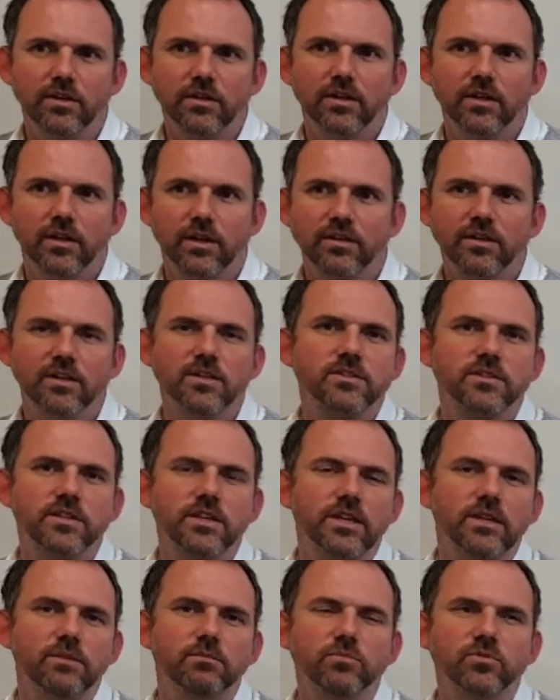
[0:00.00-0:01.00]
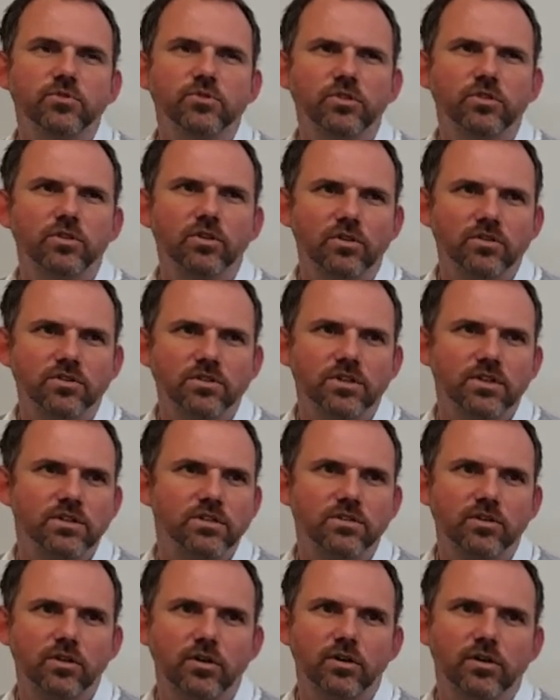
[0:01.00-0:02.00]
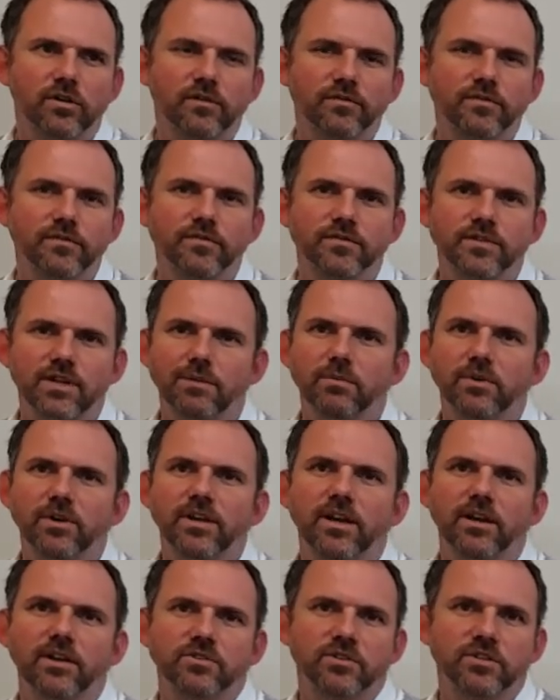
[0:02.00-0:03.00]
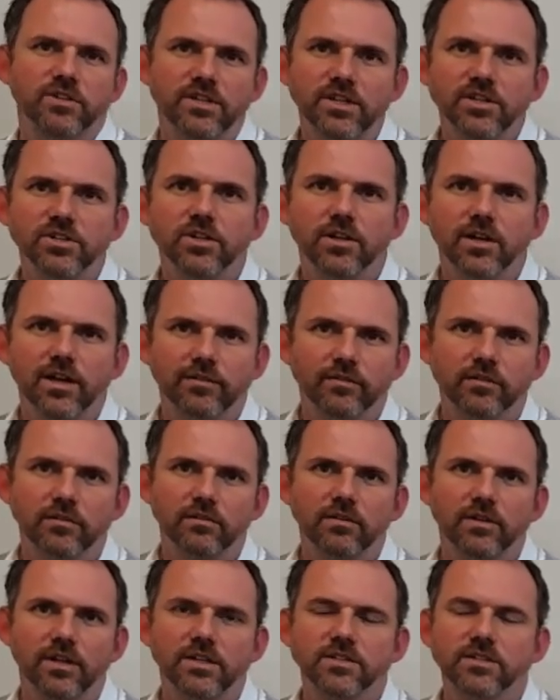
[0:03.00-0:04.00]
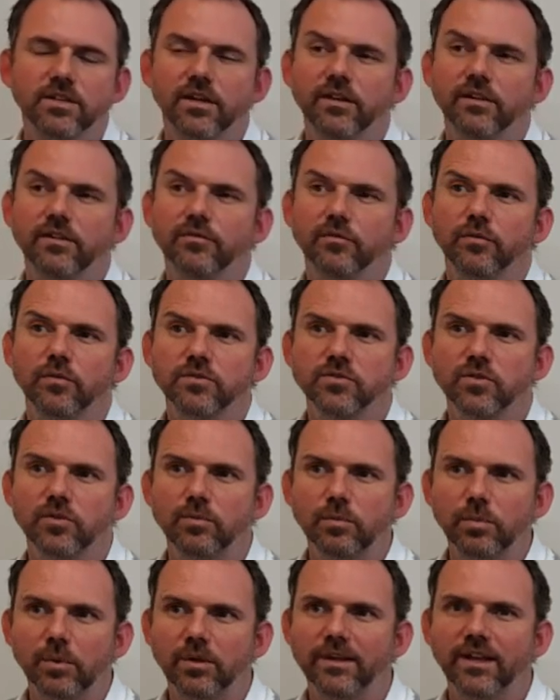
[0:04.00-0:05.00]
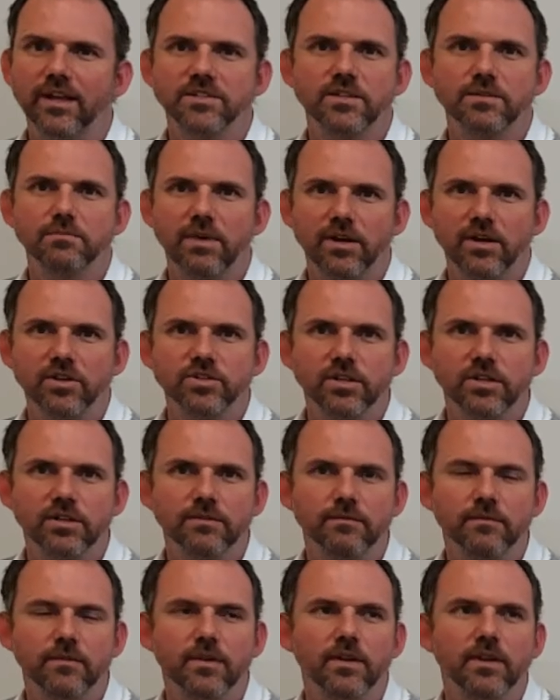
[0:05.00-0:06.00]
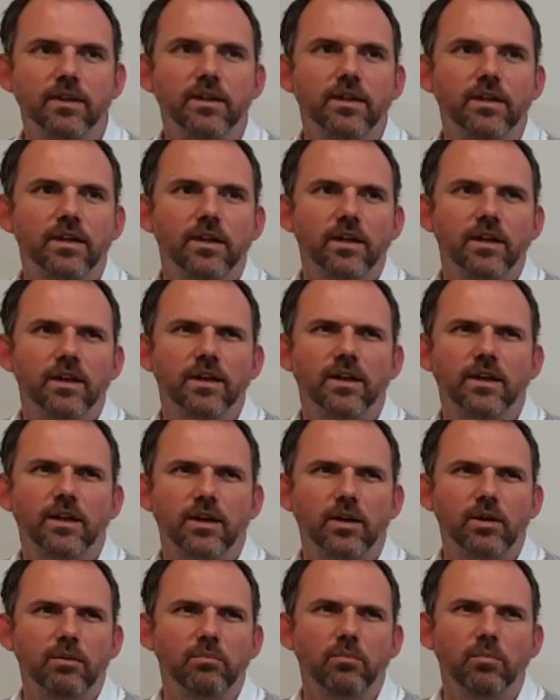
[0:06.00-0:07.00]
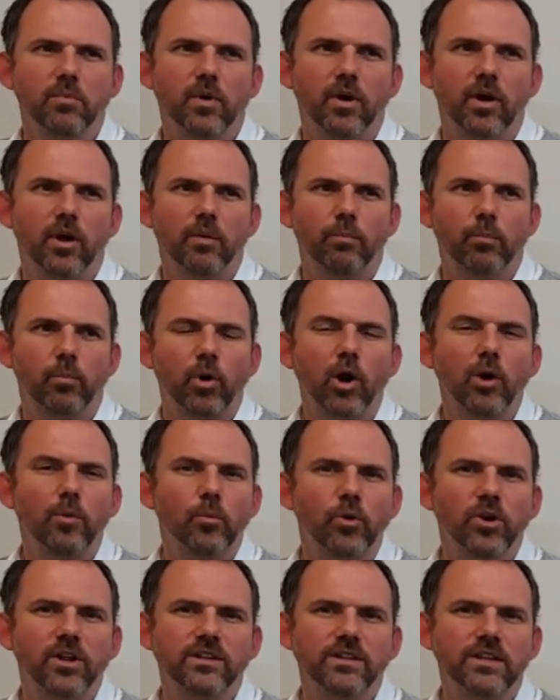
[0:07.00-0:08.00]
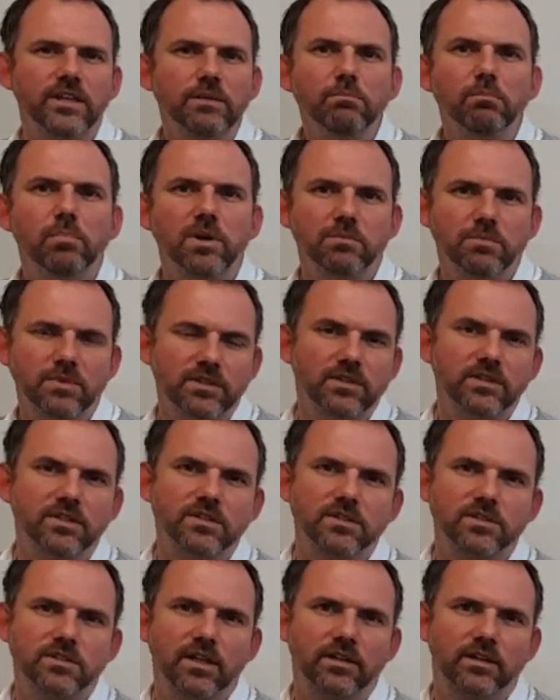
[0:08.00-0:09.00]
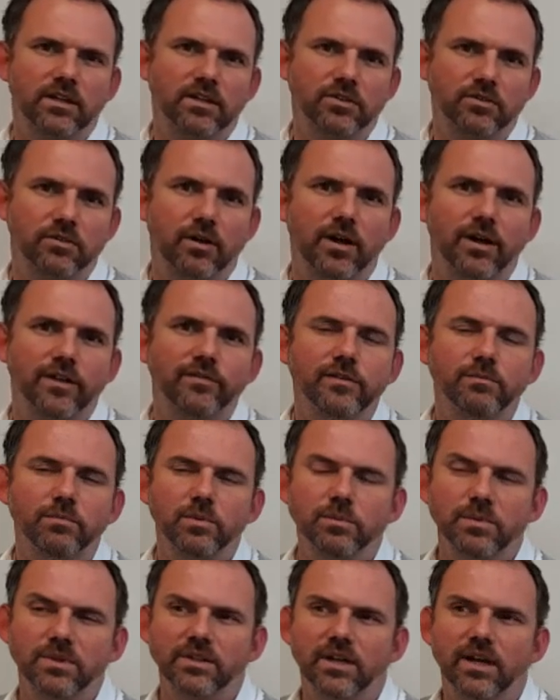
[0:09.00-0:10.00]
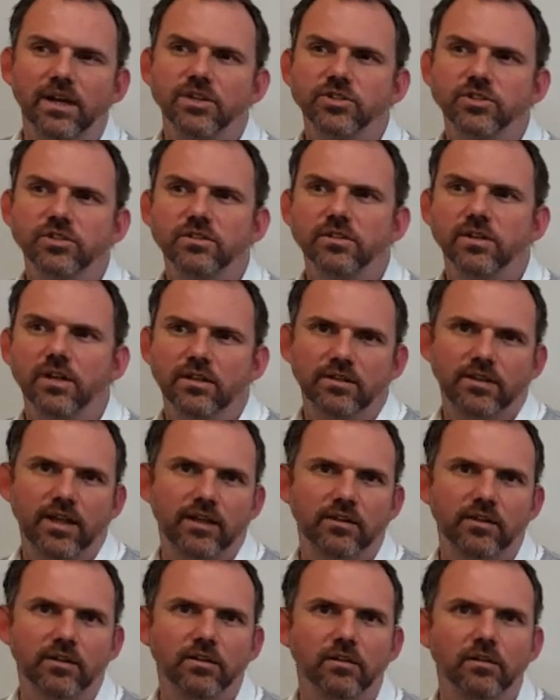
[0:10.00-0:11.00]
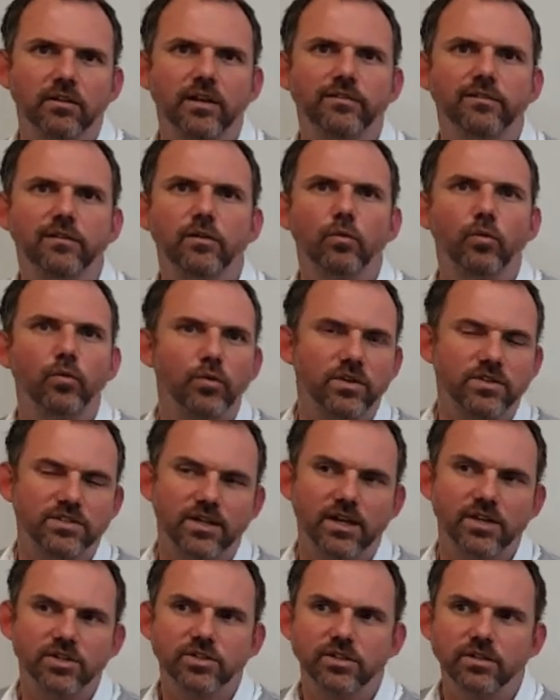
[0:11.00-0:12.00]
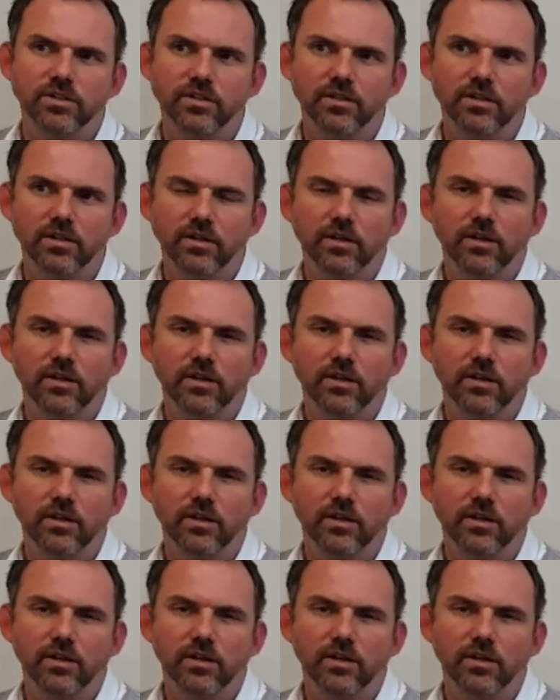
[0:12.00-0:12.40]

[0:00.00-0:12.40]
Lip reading: And this team should consist of somebody at a strategic level, let's say for example an asset manager, appropriate implementers that can drive implementation at a tactical level organization,